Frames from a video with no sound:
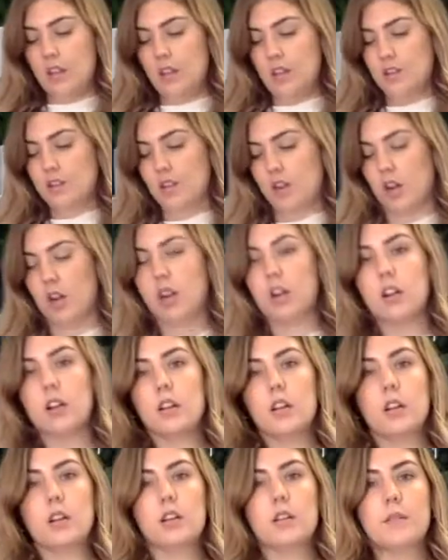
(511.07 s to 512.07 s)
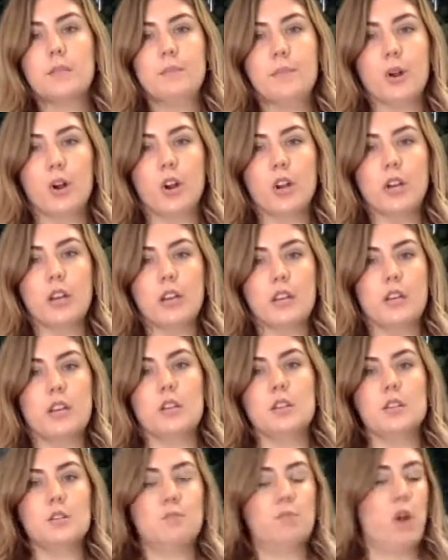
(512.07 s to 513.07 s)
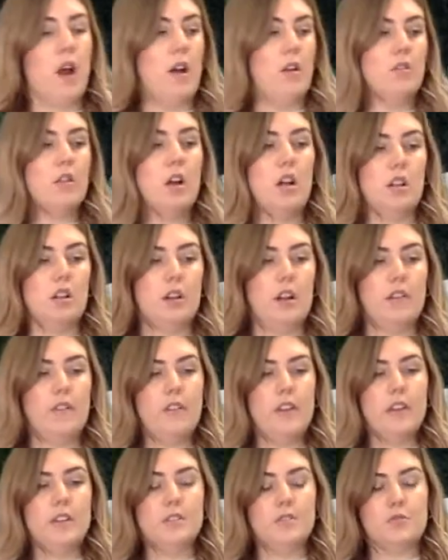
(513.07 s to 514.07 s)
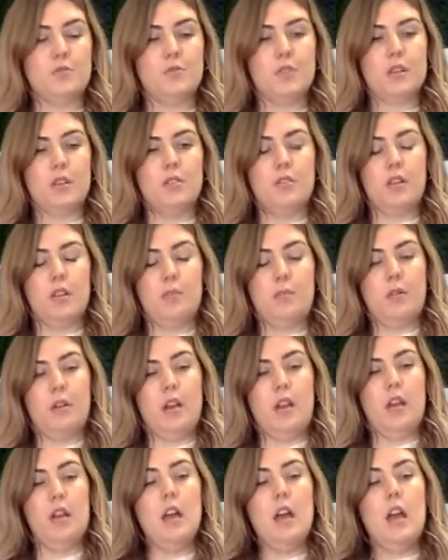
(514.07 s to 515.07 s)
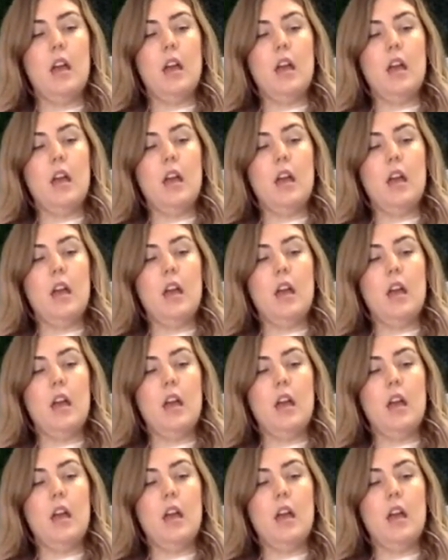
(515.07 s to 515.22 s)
dark burgundy-ish brown color of it. It's really, really pretty.